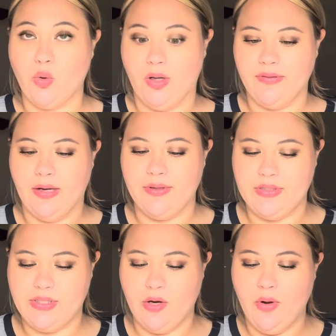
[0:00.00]
wallflowers.
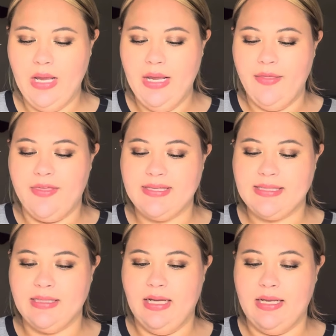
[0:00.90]
So this
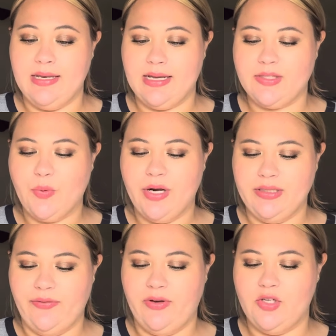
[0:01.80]
uh, next product
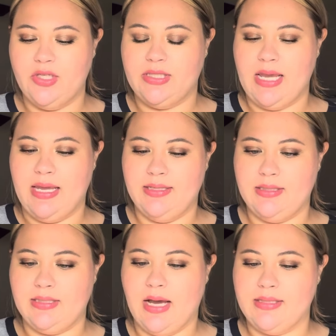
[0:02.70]
to finish is the
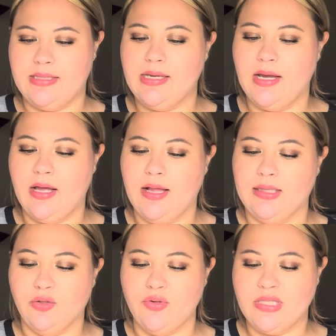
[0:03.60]
Anastasia
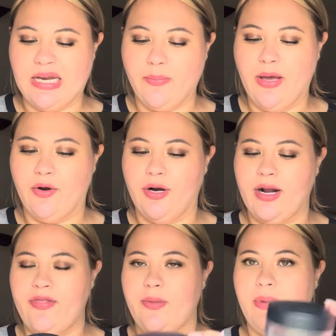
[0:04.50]
Loose Setting Powder
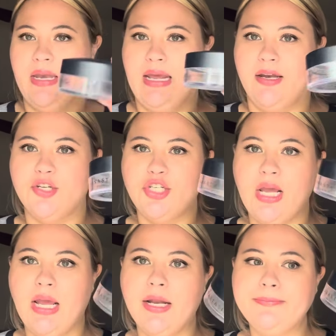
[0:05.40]
in the Banana
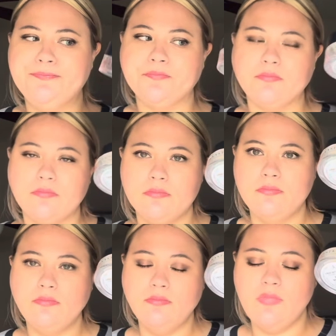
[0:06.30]
shade.
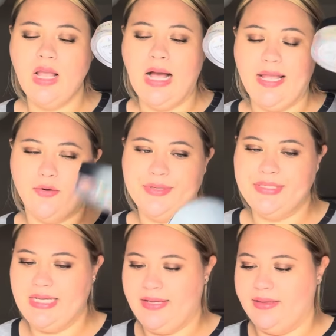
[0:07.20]
I always
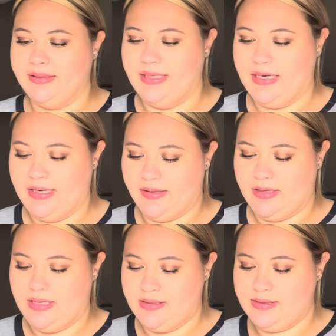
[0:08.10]
take the lid out of
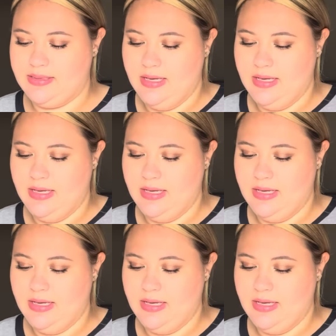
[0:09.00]
these